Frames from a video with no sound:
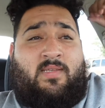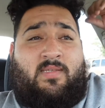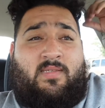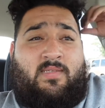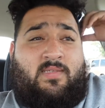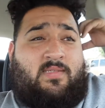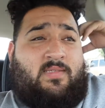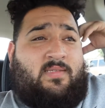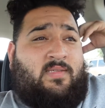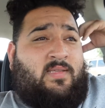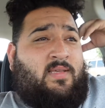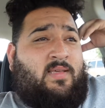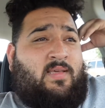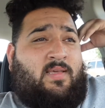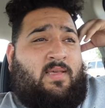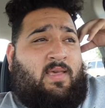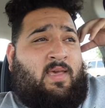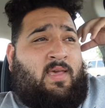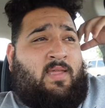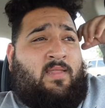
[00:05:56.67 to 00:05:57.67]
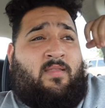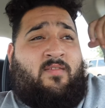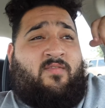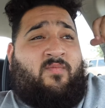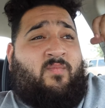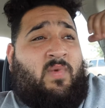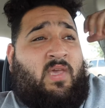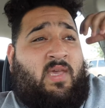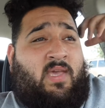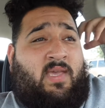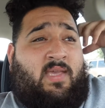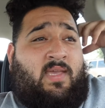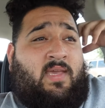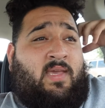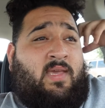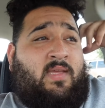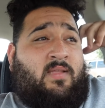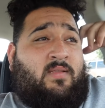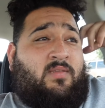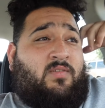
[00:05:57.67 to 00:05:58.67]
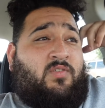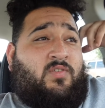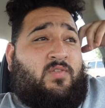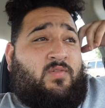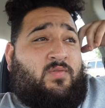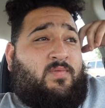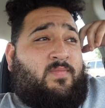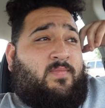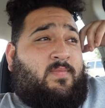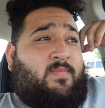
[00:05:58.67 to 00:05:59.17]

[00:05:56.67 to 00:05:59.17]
this end of May and June.